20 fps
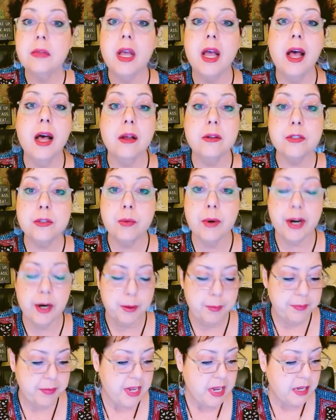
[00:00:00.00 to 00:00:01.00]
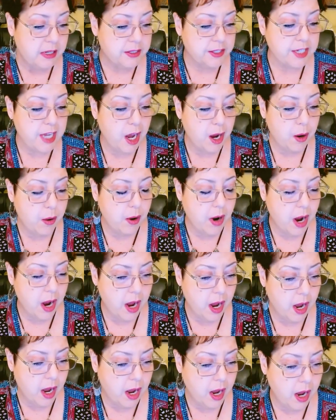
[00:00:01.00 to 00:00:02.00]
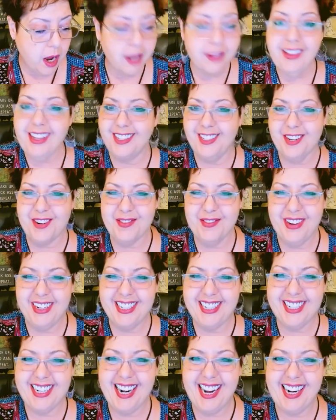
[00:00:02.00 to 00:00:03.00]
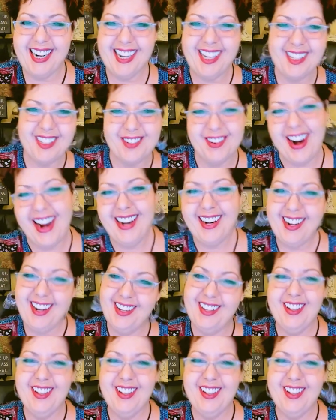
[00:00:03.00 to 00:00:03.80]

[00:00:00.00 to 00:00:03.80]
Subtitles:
elsewhere. So, unless they're fun shenanigans, right?